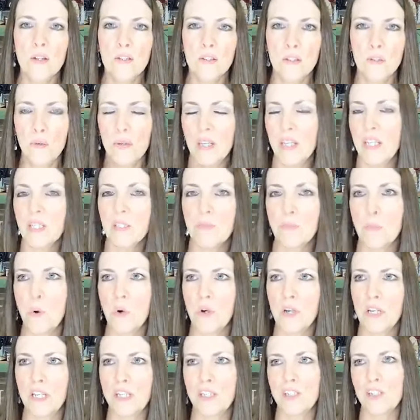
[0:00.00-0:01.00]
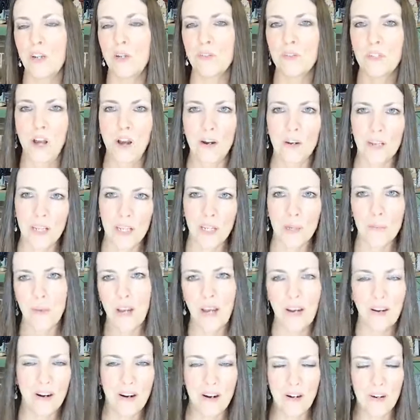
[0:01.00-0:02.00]
doing his morning show talking
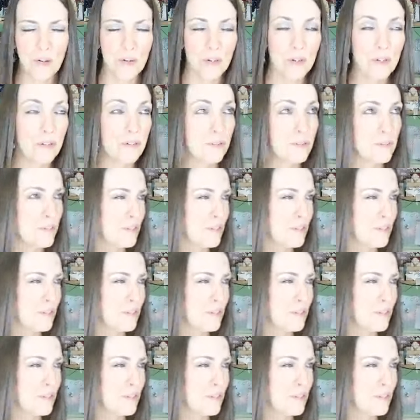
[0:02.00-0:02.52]
about our cruise.